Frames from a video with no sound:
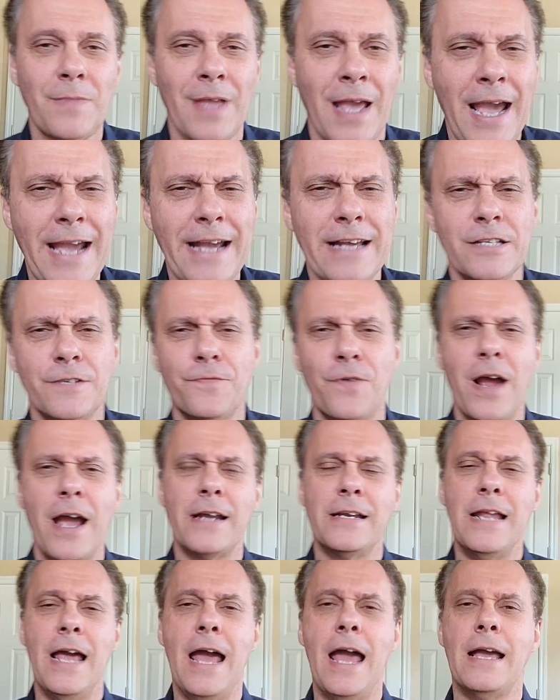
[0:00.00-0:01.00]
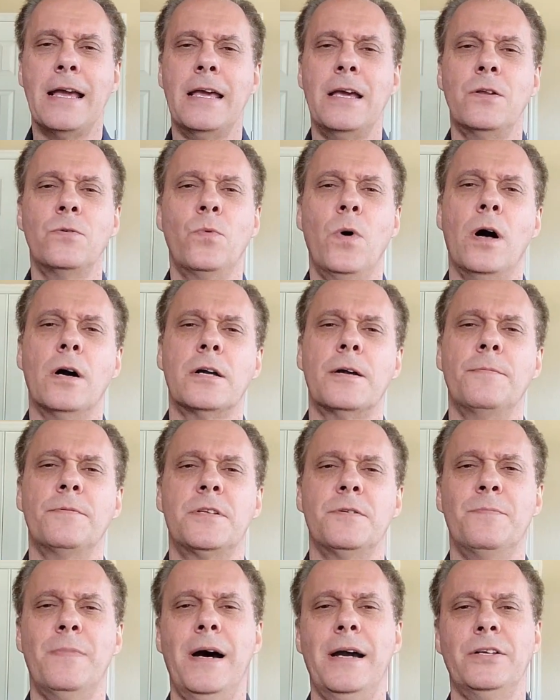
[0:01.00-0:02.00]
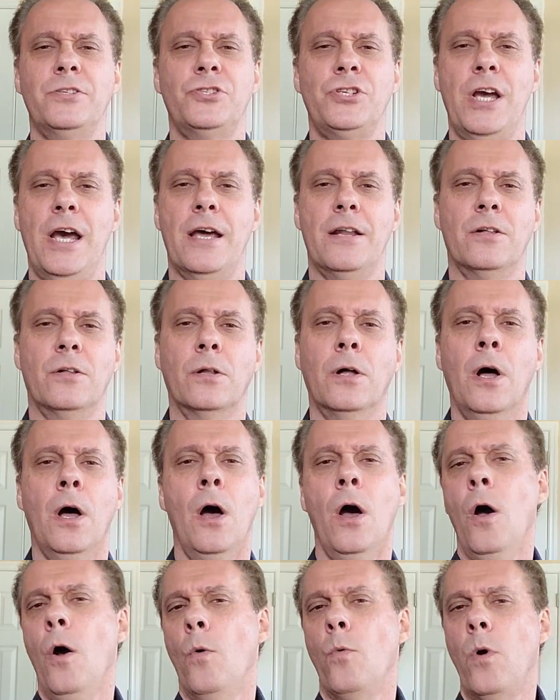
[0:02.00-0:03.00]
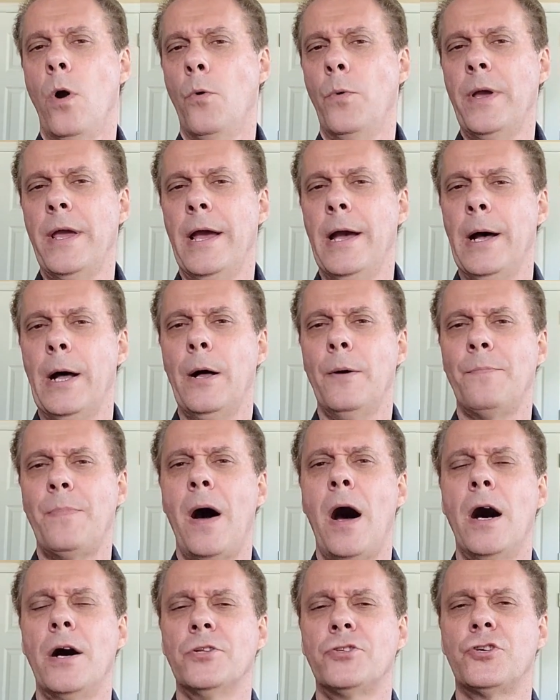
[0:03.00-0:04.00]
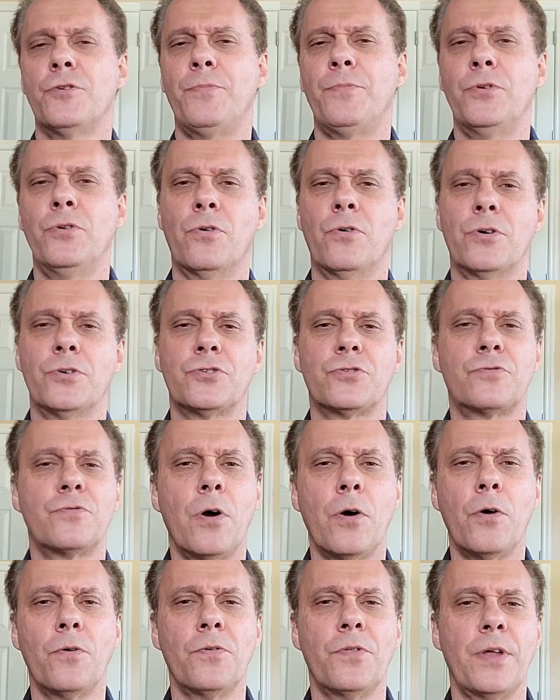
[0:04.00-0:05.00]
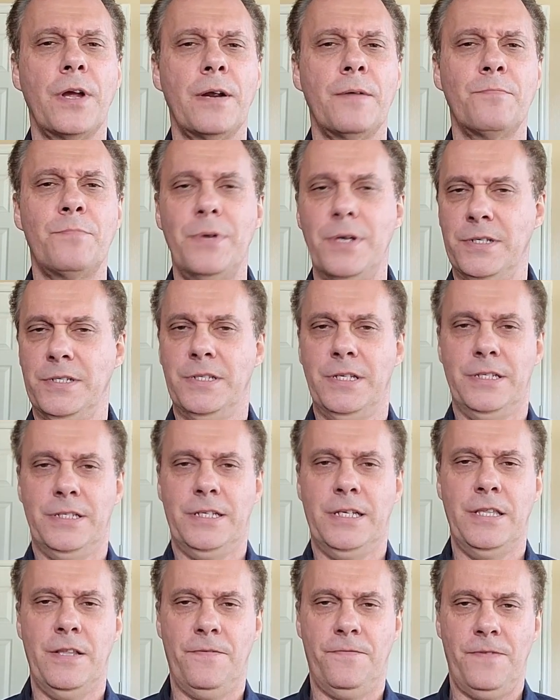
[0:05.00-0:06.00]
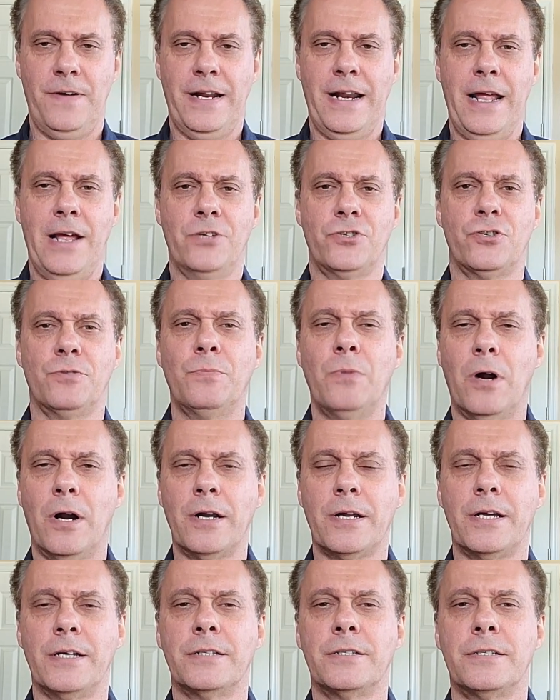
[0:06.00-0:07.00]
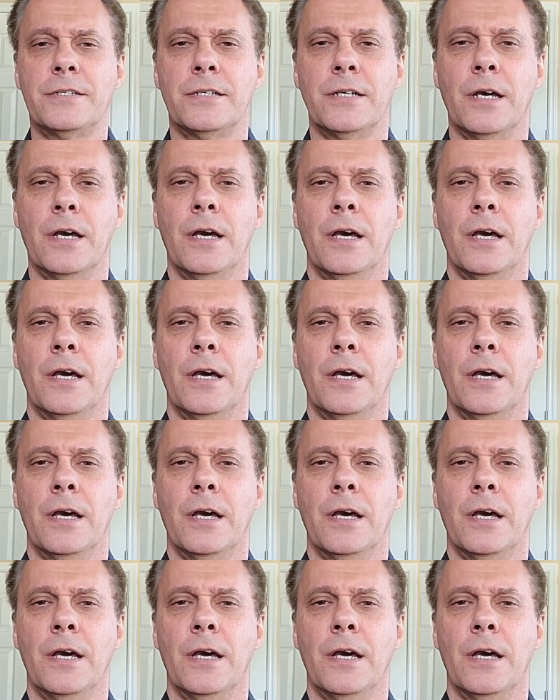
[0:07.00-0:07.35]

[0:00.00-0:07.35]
Hey, it's Frank Nagy and welcome to my channel where we help entrepreneurs grow their business in the financial markets.